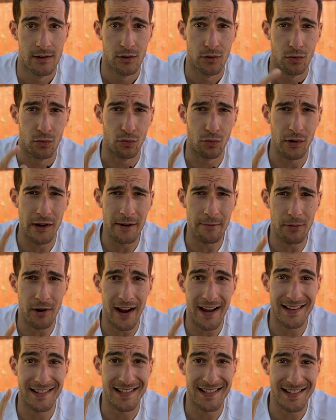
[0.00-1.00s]

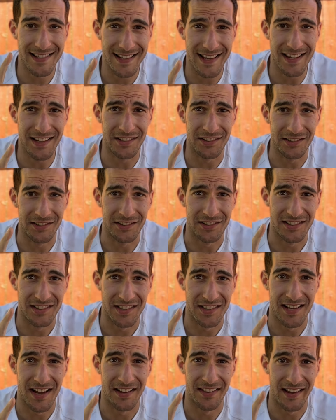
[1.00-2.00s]
Rebrand Skittles to
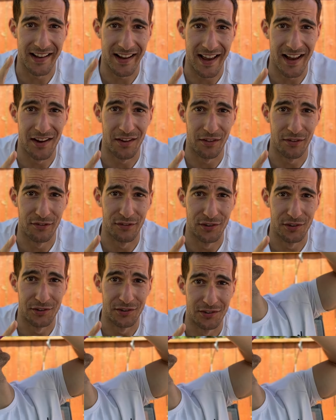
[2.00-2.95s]
sound like a health food.